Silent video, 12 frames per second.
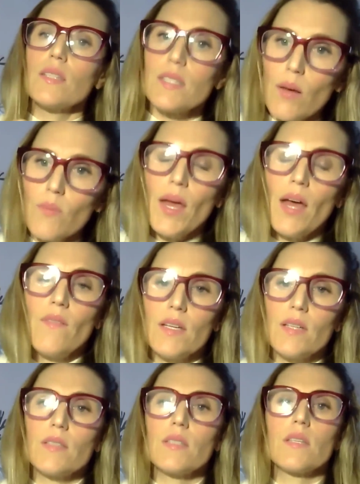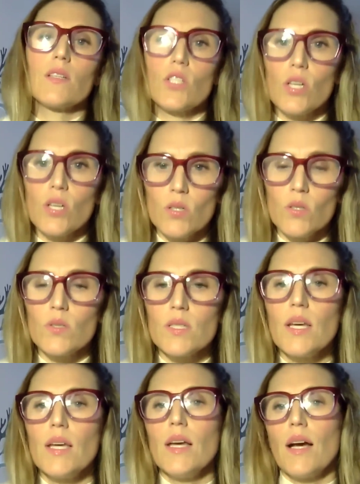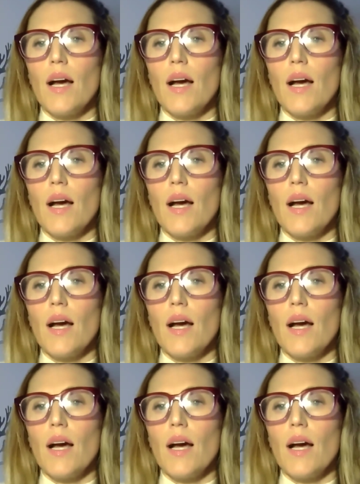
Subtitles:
some evidence that shows,